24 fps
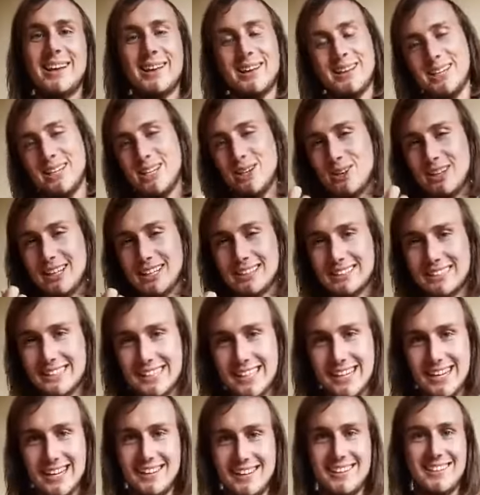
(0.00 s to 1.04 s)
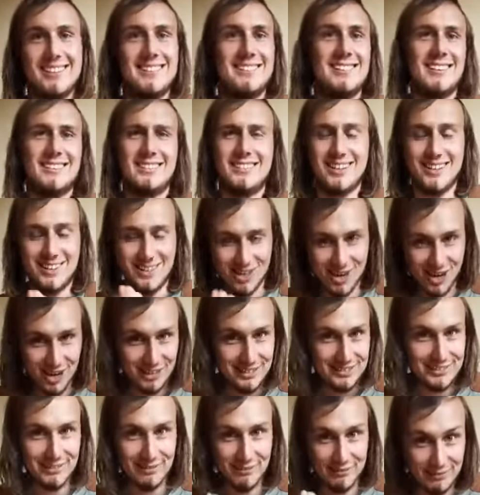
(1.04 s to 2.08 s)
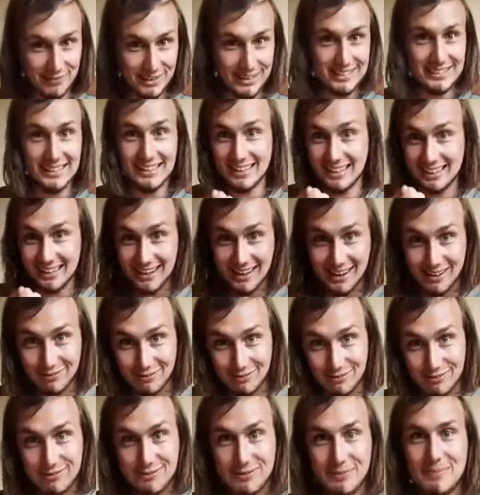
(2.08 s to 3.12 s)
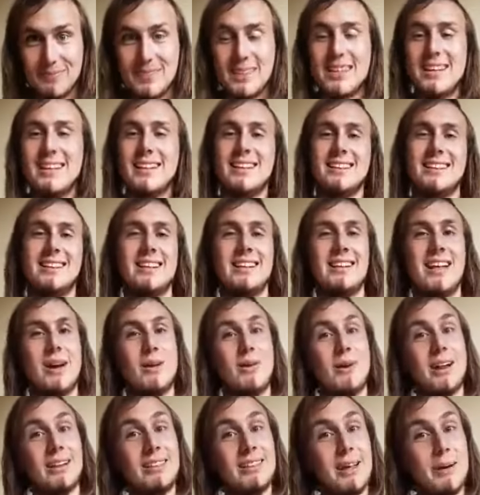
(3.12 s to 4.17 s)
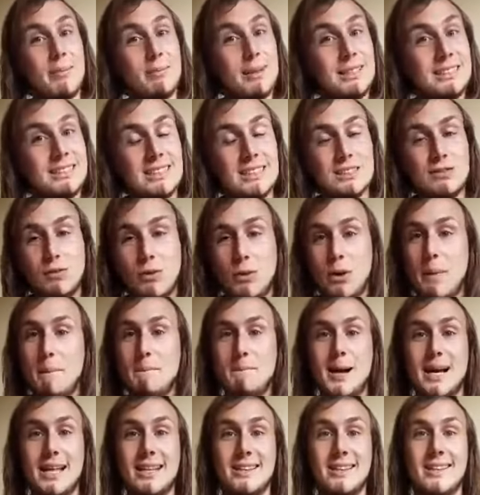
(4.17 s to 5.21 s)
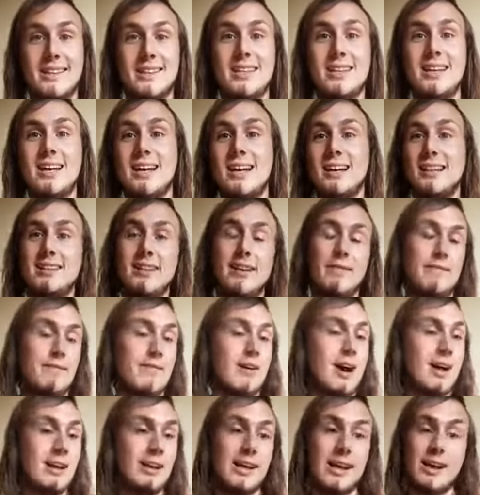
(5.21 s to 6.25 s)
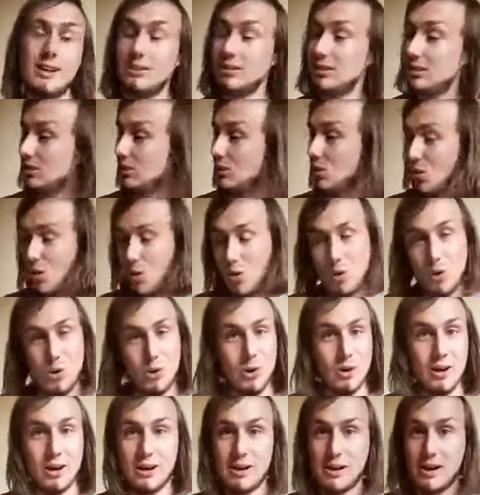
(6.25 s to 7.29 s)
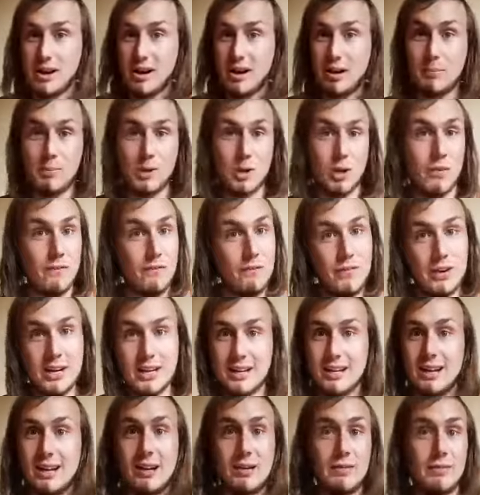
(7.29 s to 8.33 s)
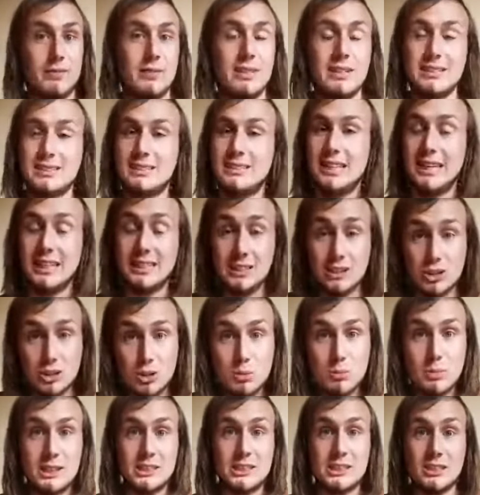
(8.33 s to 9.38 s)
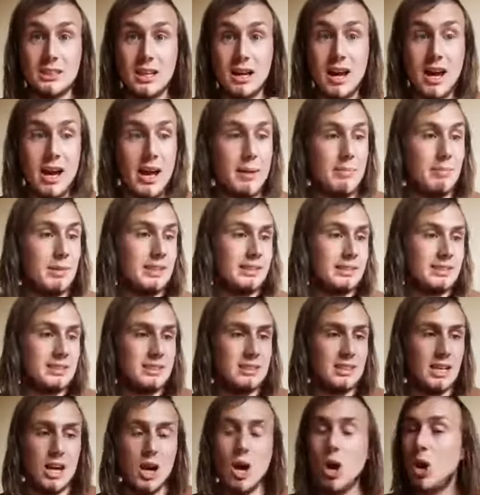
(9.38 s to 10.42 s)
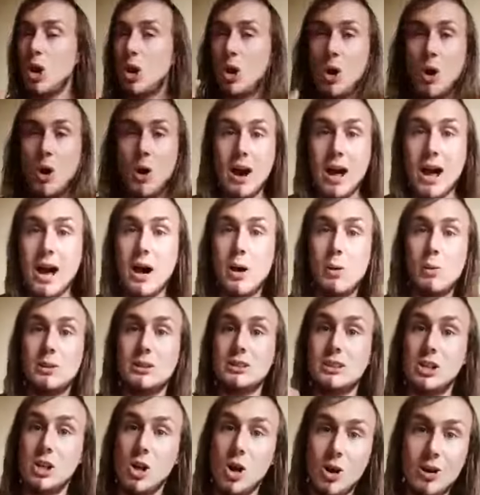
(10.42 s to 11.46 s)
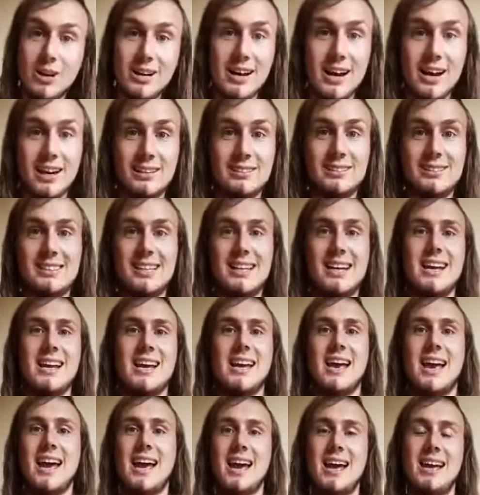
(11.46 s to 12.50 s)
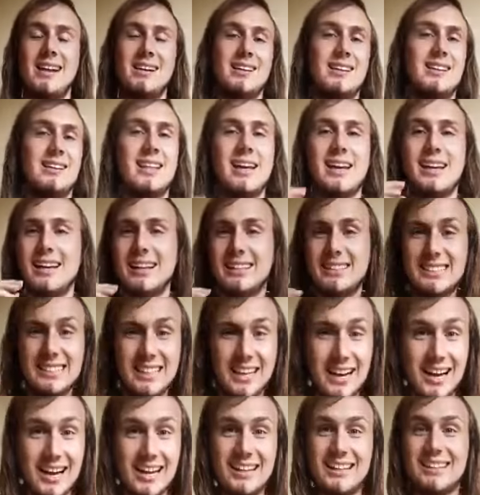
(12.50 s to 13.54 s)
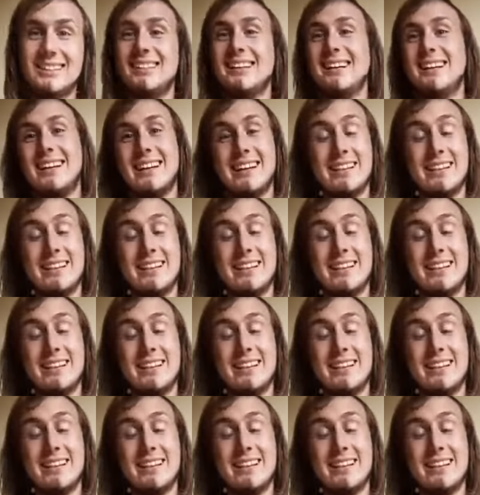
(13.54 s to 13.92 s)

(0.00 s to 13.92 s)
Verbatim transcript: You can see that they're not fit enough. Then they run their business for a month. They find out, yo, uh, I'm not fit enough. This takes too much time. This is long hours, long nights, and they get tired, they get